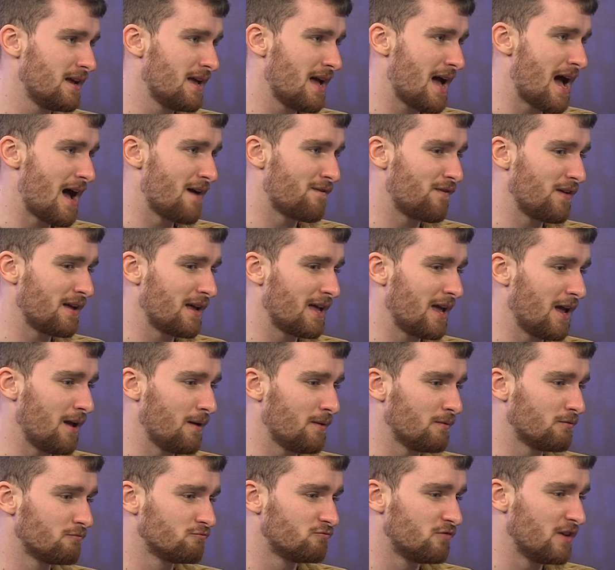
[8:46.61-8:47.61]
I think it
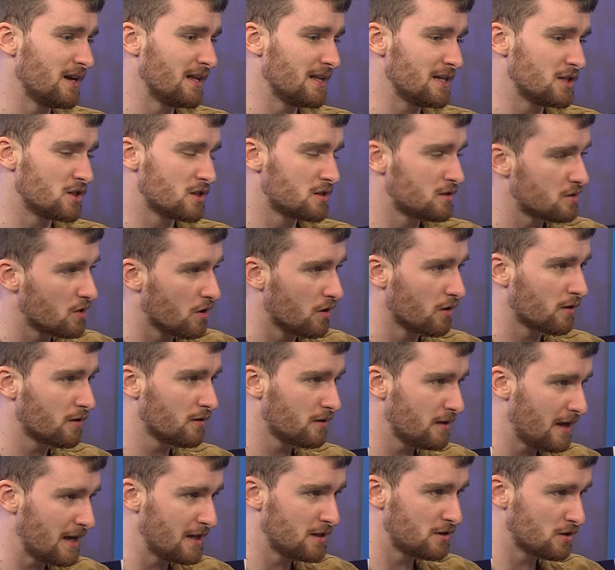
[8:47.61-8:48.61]
really just
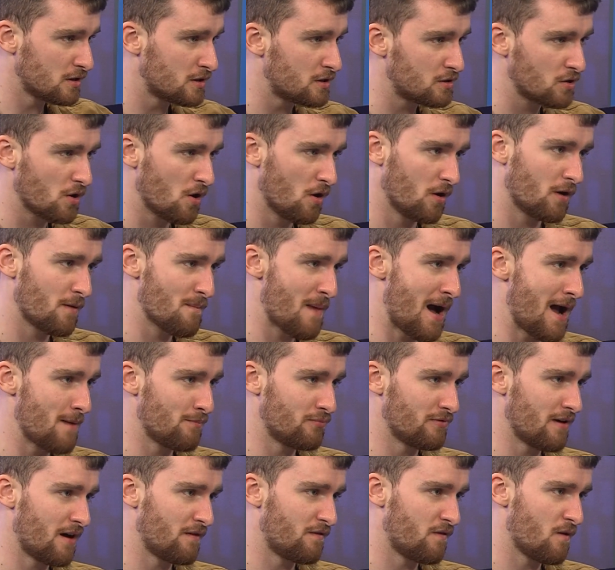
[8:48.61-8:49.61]
took my
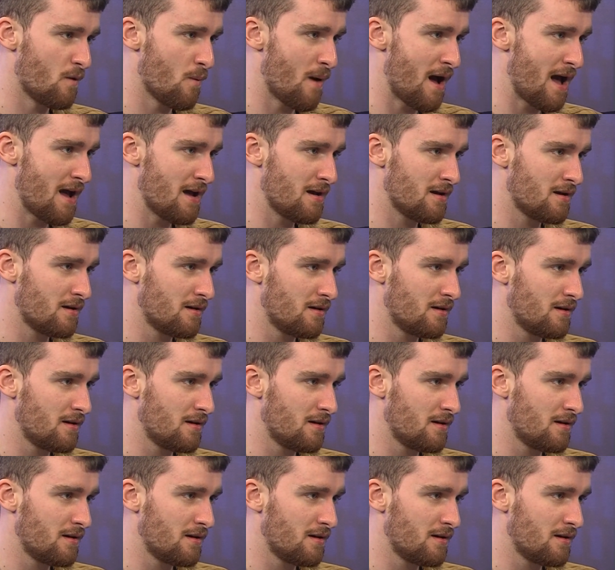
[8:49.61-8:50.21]
breath away,